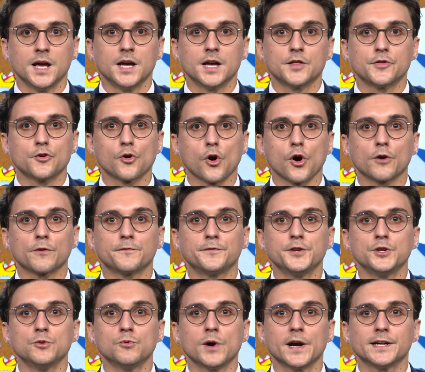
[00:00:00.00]
There are a
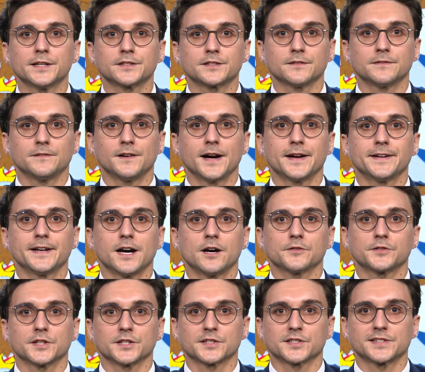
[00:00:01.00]
few ways to find
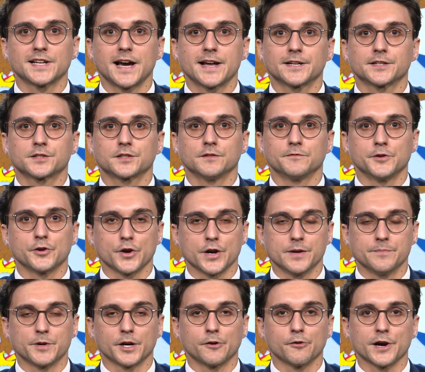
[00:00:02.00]
out the status of your
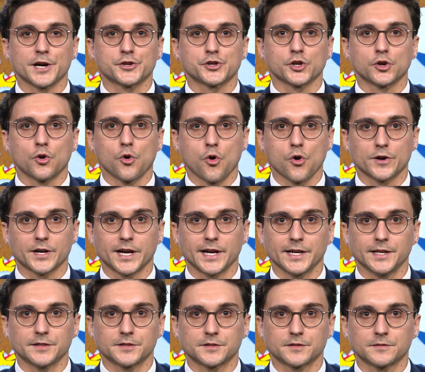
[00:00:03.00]
immigration court
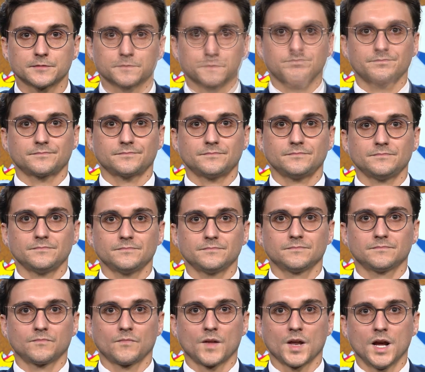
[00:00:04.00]
case.
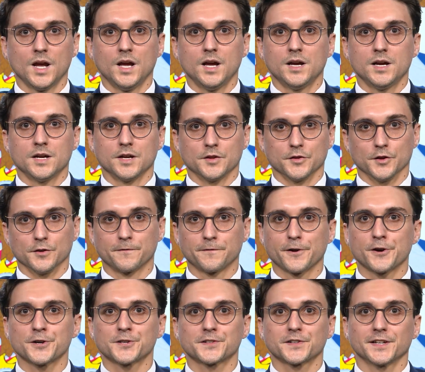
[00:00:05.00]
The
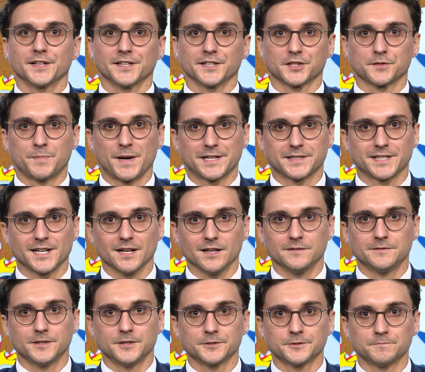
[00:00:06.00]
first is by
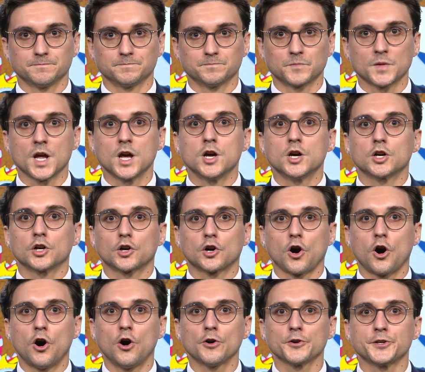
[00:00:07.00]
telephone.
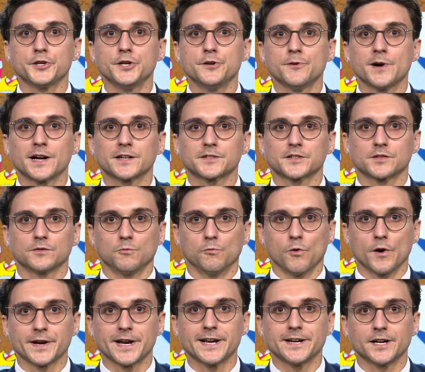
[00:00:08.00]
Call US
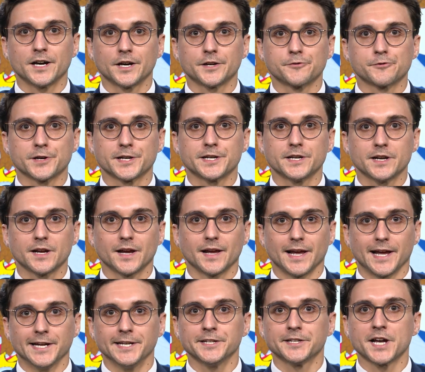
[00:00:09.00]

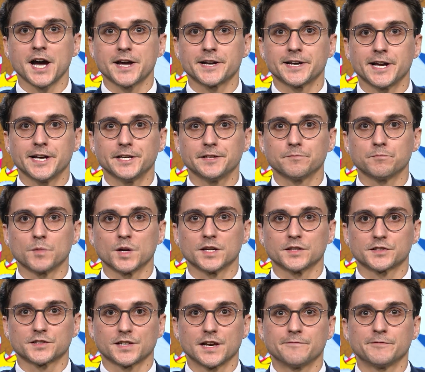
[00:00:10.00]

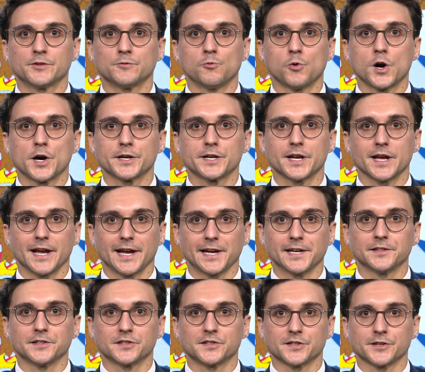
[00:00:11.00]

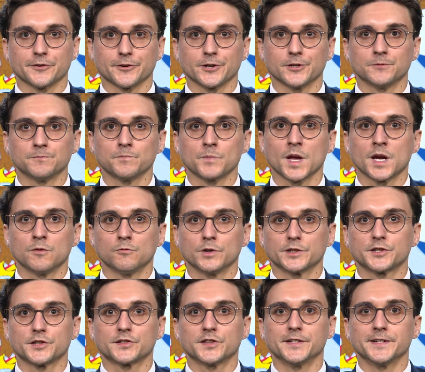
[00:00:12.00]
1-800-898-7180, which
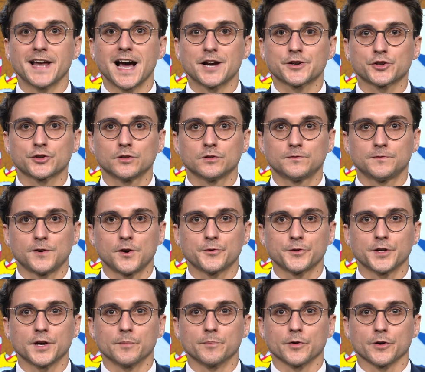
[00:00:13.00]
is the national phone
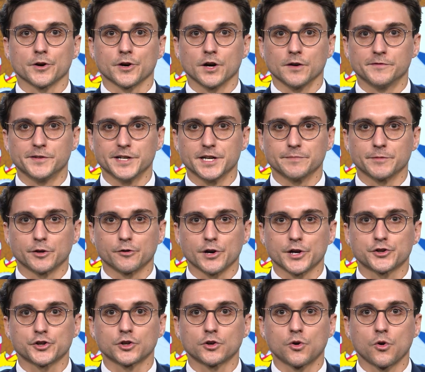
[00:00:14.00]
number of the
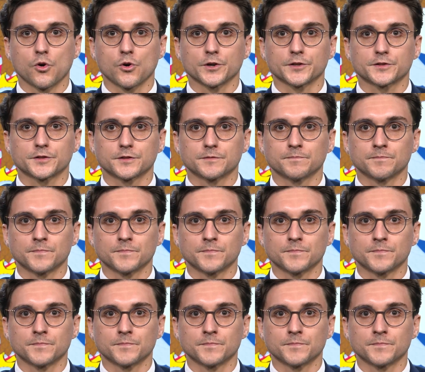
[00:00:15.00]
immigration courts.